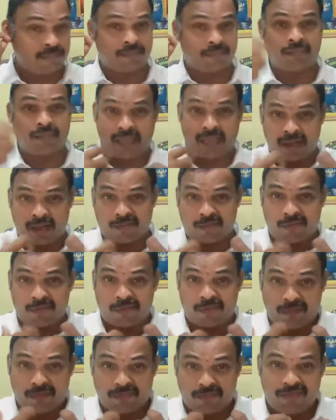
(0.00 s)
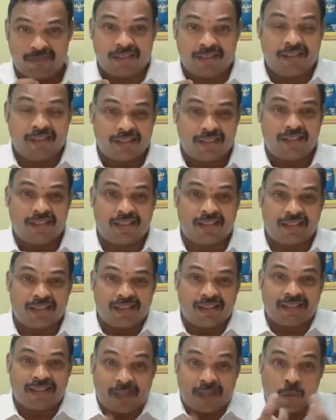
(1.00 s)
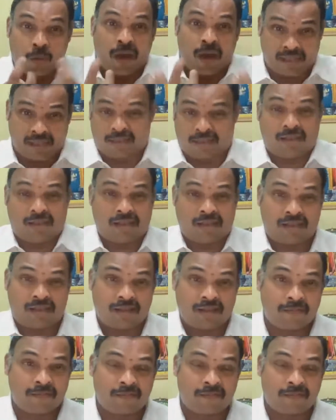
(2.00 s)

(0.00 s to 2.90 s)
their voice.